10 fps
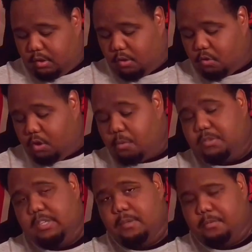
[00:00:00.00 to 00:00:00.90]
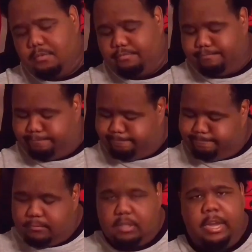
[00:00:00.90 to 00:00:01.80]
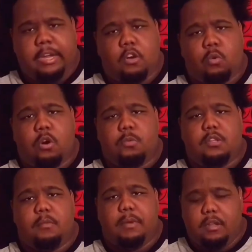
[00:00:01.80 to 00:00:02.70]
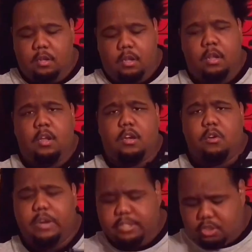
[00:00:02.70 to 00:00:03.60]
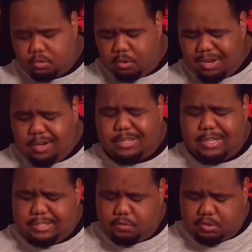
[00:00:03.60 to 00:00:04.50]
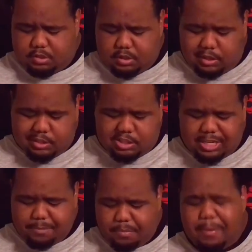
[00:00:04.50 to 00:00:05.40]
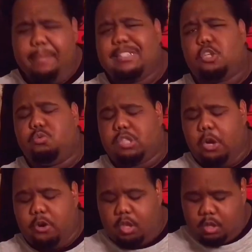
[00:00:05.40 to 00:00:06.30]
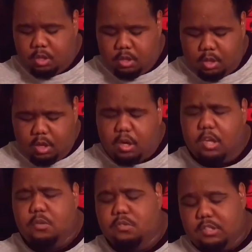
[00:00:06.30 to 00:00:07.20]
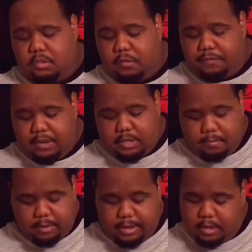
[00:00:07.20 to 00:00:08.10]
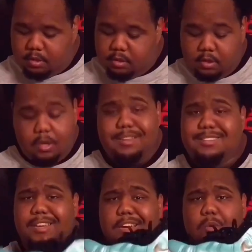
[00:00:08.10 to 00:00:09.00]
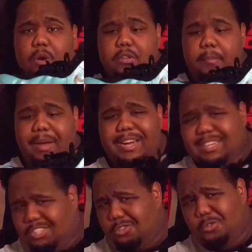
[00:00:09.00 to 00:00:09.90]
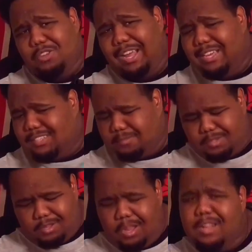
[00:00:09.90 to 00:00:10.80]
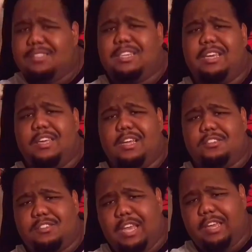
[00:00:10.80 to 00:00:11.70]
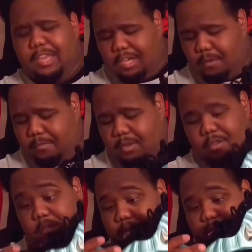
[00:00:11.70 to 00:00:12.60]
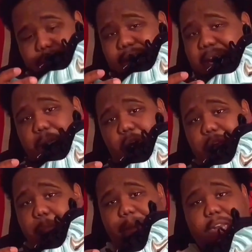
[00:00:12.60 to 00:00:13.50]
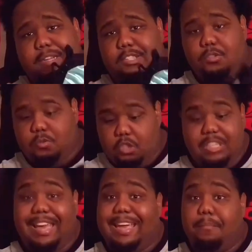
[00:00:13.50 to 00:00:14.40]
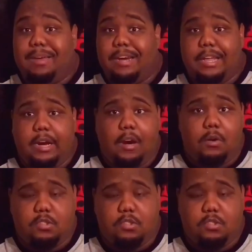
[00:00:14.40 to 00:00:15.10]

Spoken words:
The chrome tips, can't go wrong with them either. Great shoe. I think this was a little cheaper, maybe $230. The other ones are $250, but hey, still worth it, man. These shoes last up to 10 years to take care of them. You can't even hardly bend this shoe. You can't bend it at all.